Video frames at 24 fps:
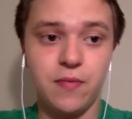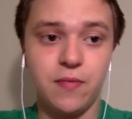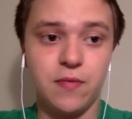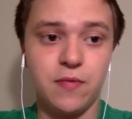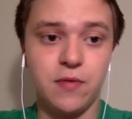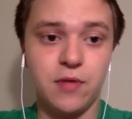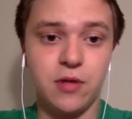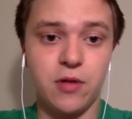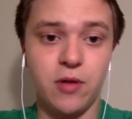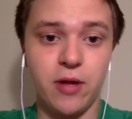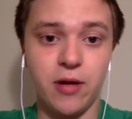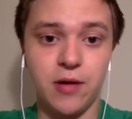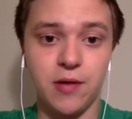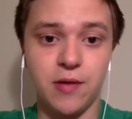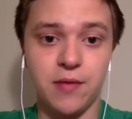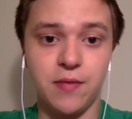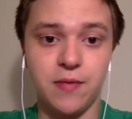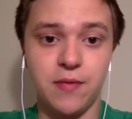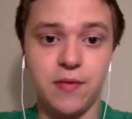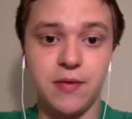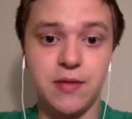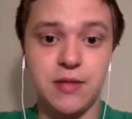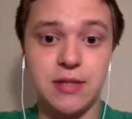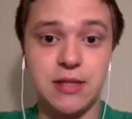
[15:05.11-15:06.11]
declared
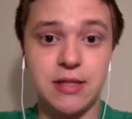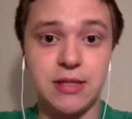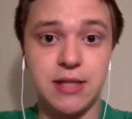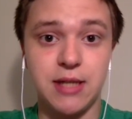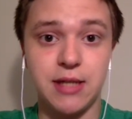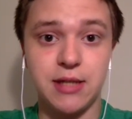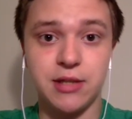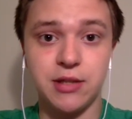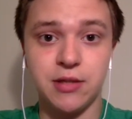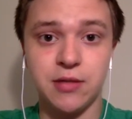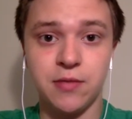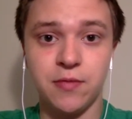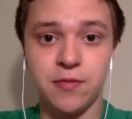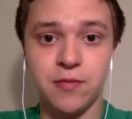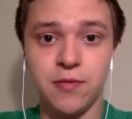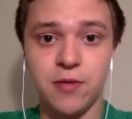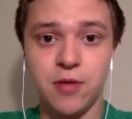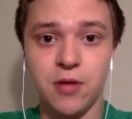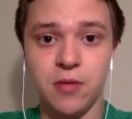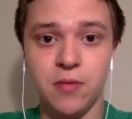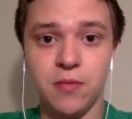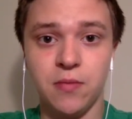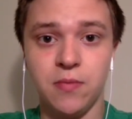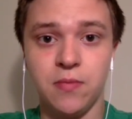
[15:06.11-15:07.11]
secession
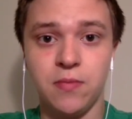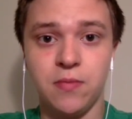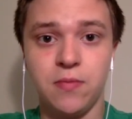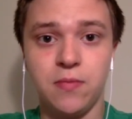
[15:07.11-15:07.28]
from